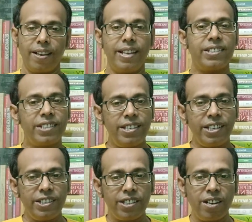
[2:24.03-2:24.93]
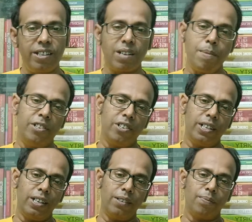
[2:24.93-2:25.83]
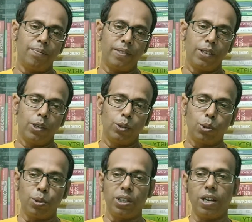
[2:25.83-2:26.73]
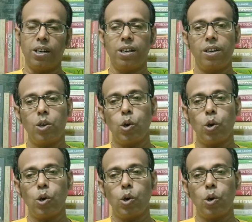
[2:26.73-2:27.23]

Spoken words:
exchanging genetic material through their